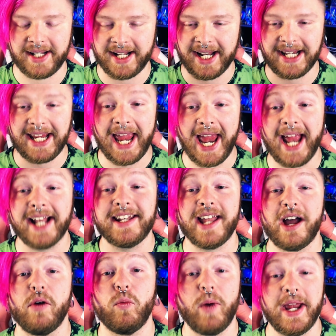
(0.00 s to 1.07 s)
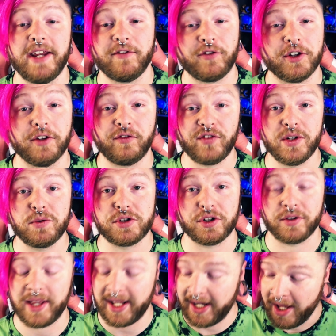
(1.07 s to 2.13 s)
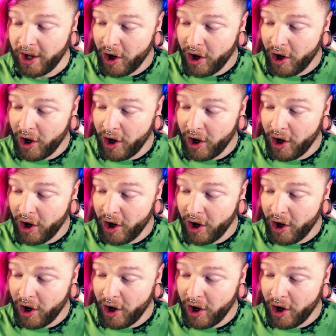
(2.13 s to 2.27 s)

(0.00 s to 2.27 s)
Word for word: and I cannot wait for the future that